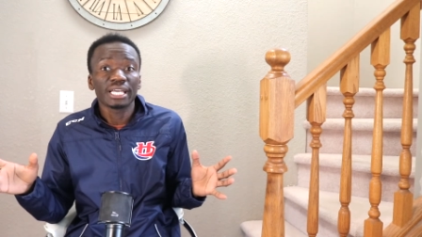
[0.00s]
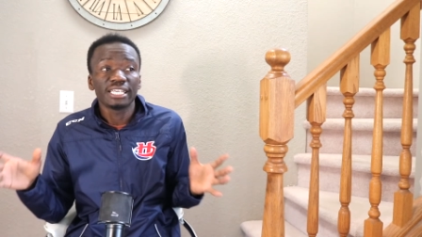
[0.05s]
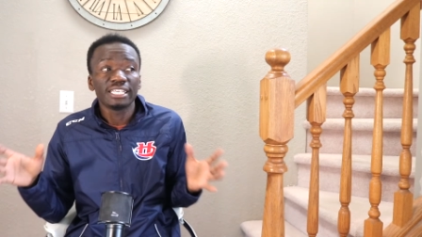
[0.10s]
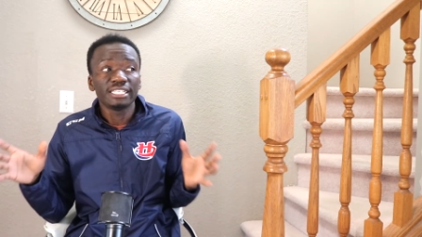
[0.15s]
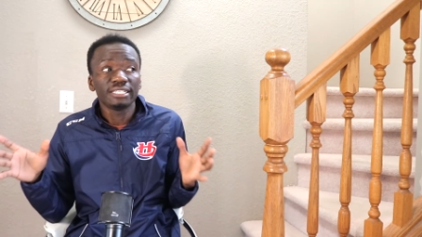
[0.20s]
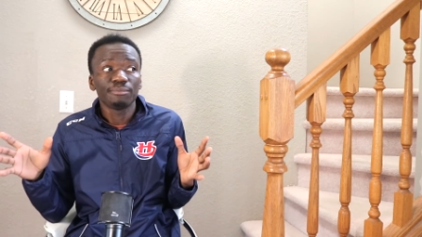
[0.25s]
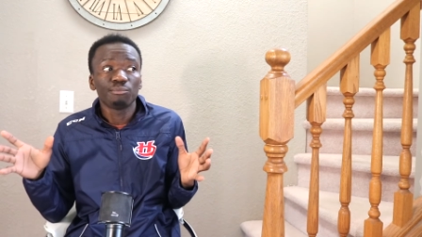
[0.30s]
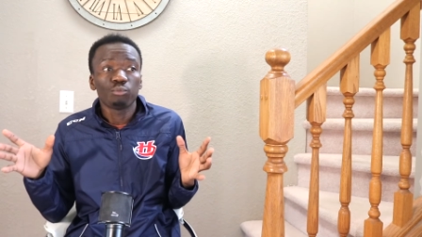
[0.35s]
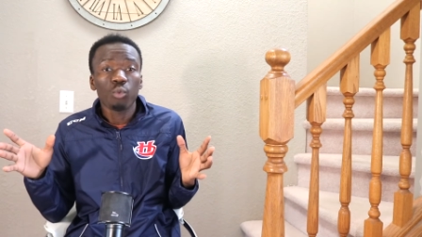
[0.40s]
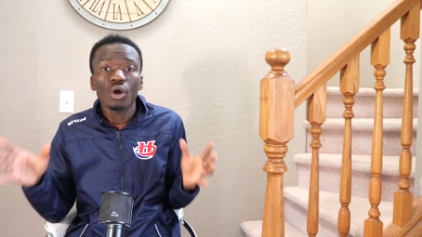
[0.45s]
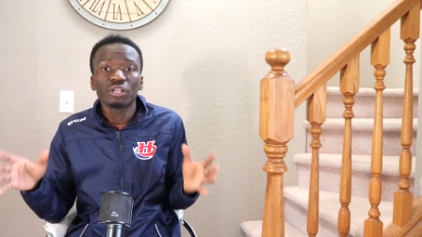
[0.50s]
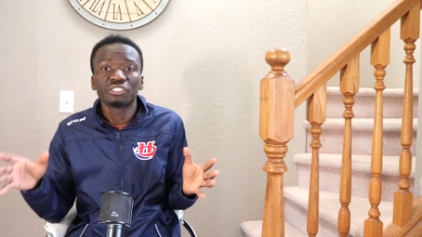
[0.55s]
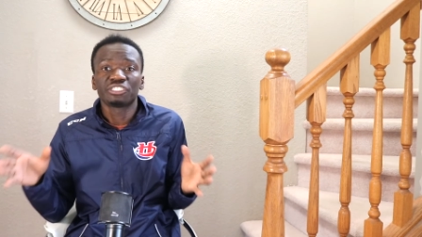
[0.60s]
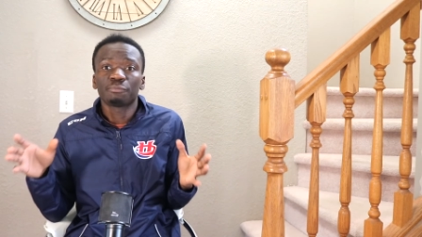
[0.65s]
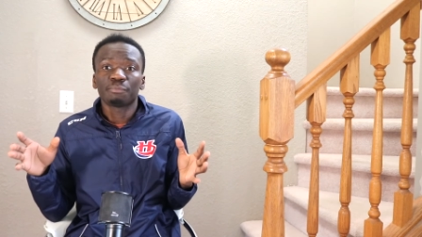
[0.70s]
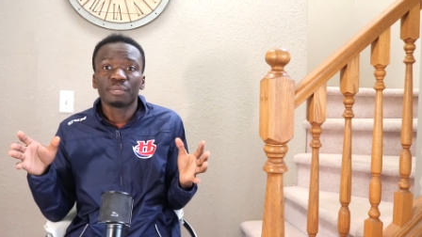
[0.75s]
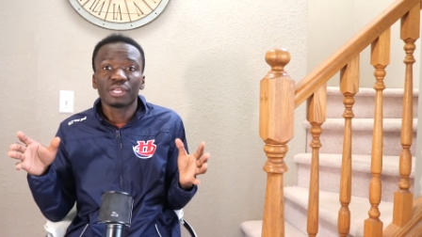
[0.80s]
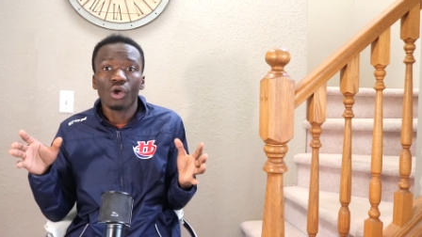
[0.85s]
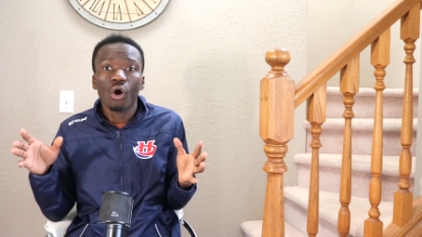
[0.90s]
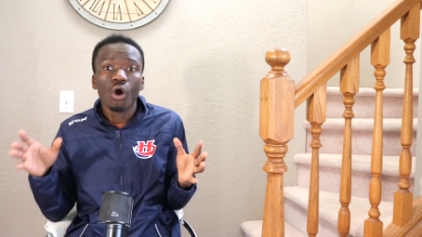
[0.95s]
He wants to
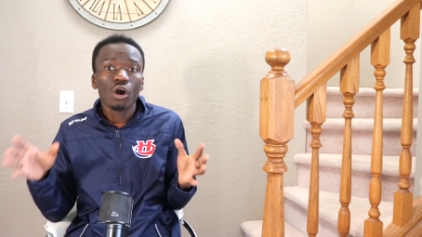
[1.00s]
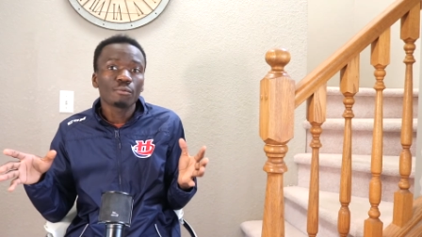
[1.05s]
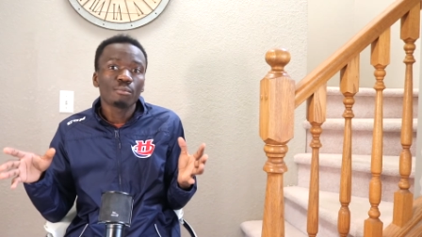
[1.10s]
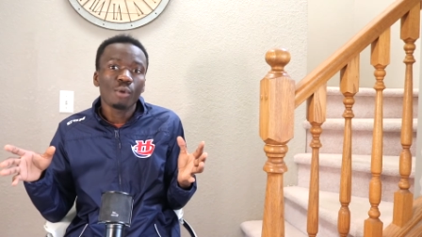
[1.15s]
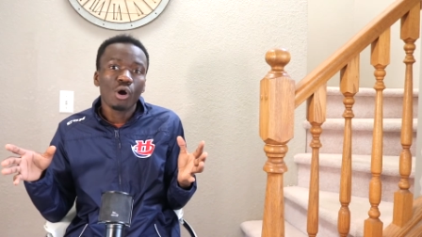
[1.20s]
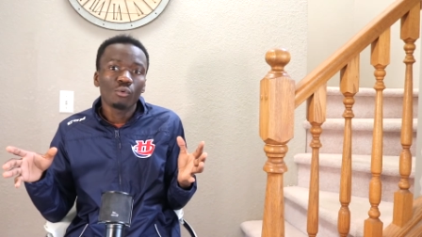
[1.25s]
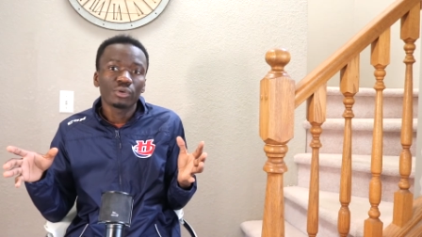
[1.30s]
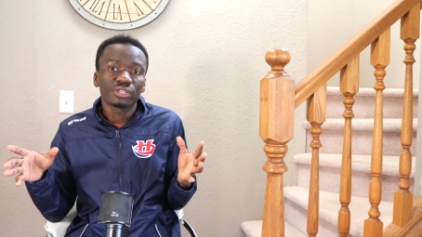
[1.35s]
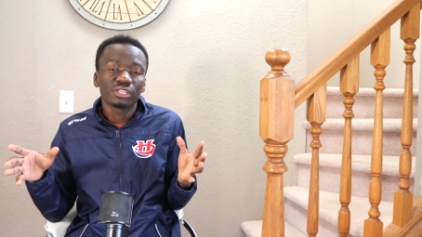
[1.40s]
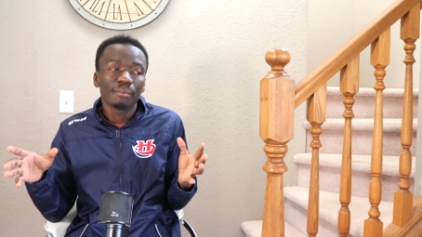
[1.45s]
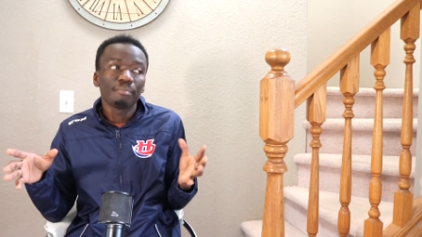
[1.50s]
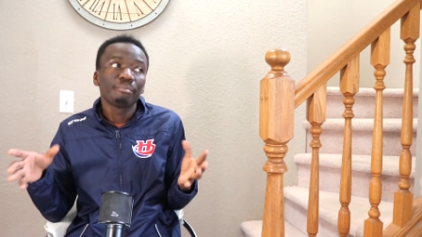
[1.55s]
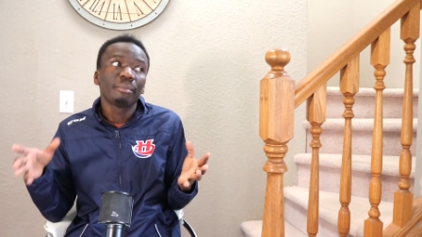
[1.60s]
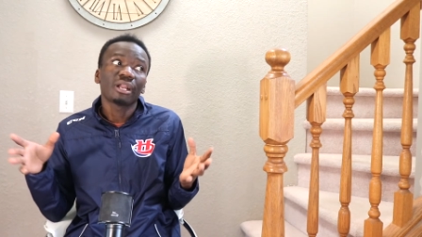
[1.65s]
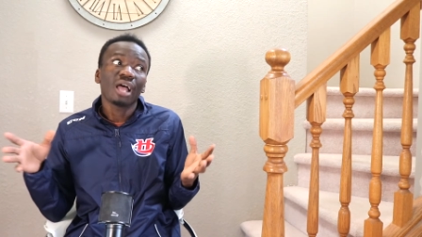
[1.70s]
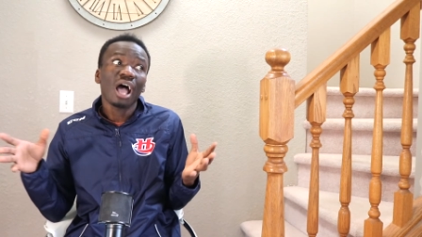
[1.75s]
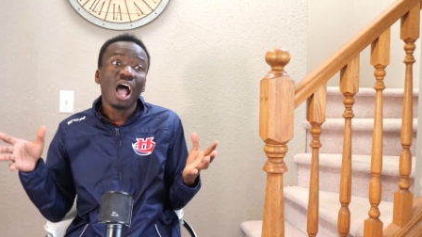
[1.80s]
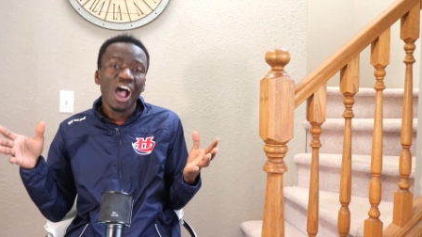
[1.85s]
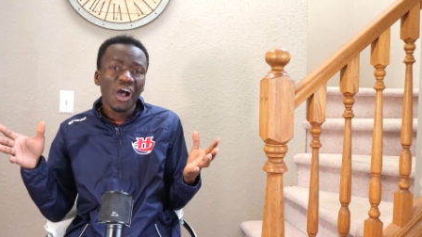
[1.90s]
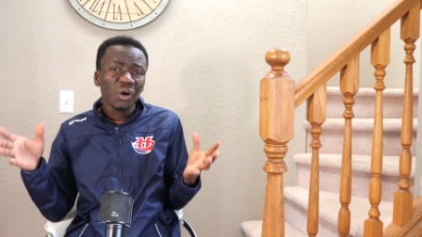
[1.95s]
play hardball with them.
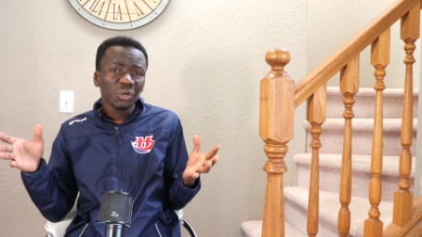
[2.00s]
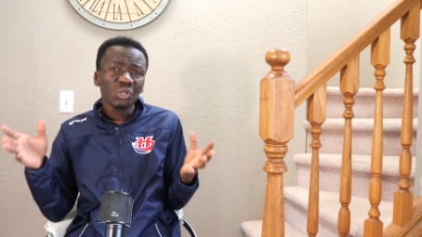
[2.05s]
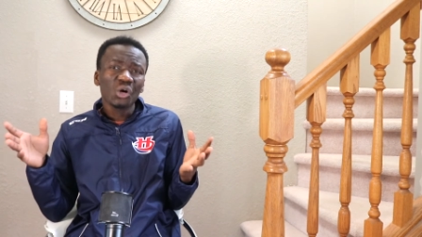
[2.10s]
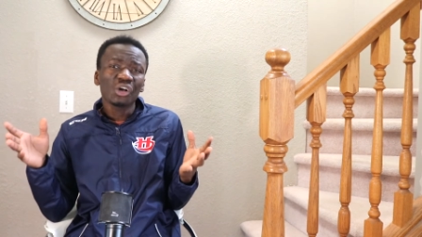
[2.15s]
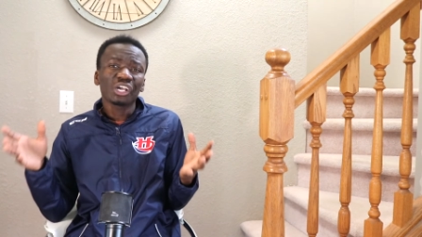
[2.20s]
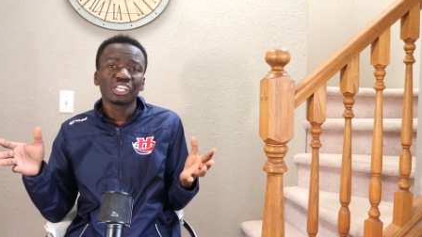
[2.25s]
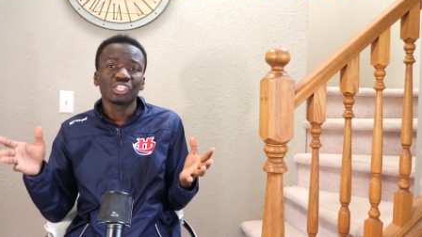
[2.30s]
But how long